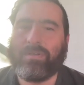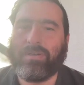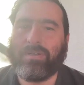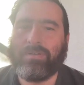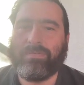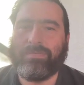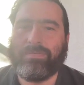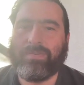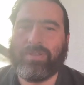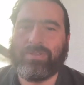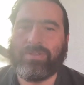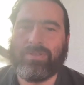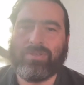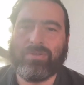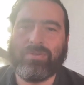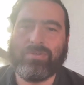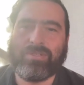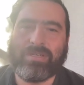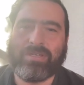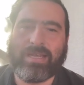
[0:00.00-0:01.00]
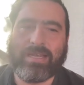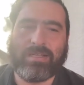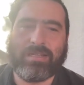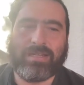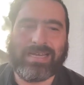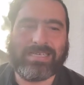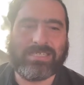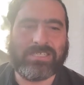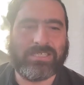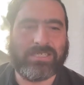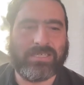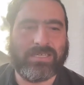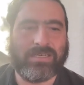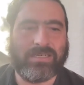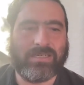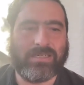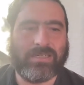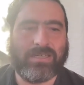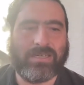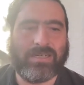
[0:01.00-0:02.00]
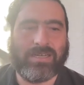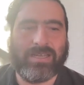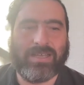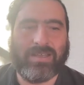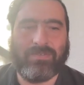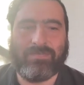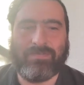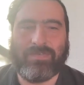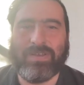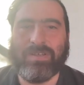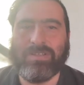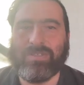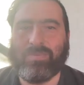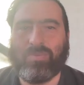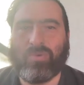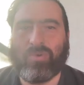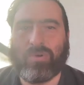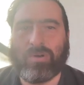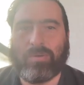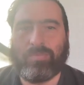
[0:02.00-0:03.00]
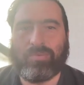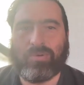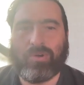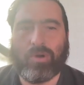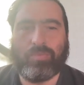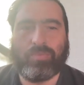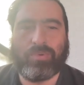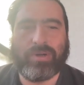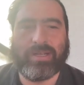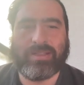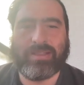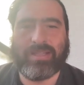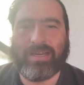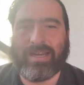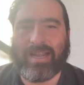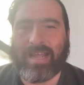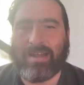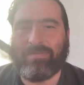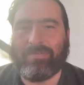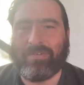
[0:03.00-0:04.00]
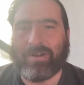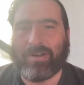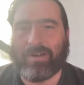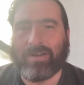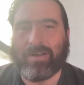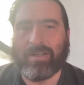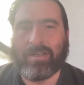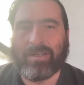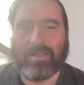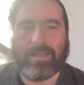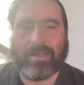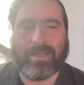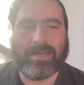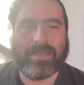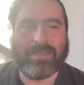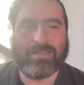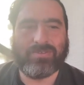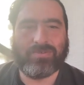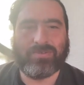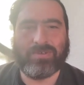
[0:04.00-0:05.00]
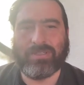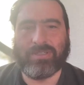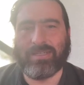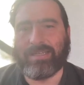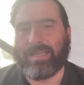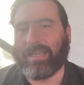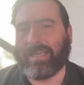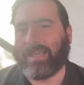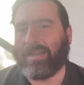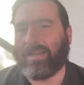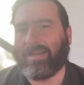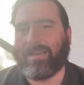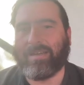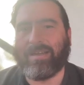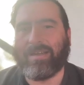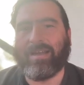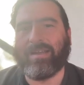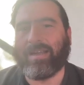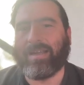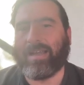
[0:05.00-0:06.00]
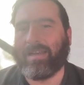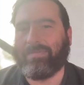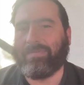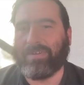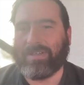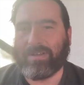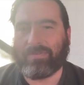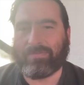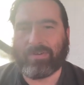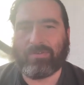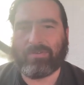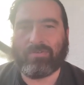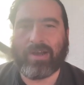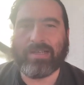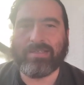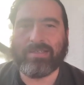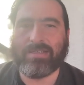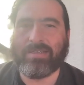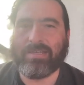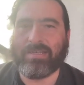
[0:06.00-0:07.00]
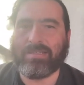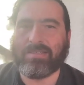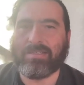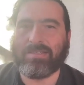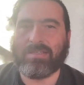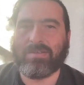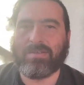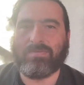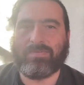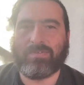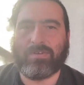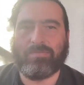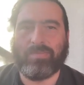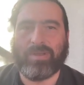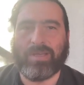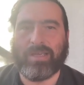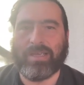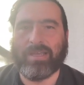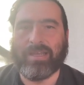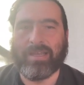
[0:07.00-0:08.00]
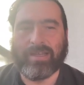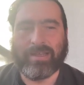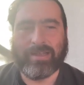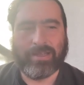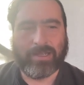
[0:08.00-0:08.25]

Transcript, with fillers: of the Tuesday election, uh, it feels more appropriate than ever and has really taken on a, a kind of a different resonance for me.